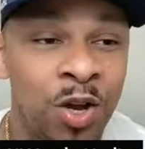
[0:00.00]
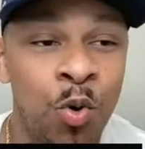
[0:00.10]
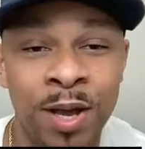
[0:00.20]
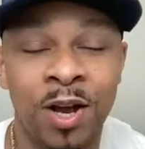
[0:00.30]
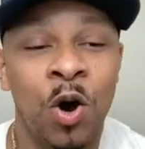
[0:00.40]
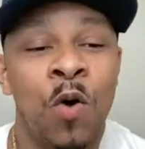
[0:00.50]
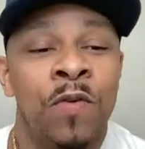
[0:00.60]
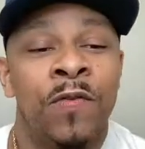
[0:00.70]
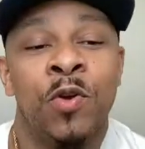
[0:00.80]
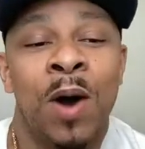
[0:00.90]
quick
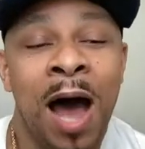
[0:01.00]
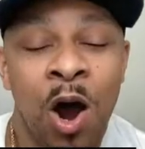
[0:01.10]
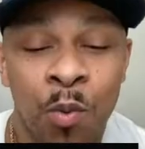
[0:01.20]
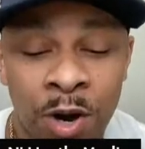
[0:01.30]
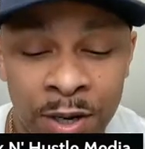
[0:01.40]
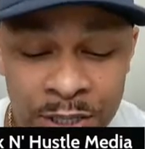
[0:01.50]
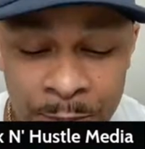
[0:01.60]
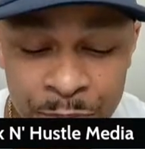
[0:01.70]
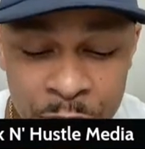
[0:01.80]
overview of how it works.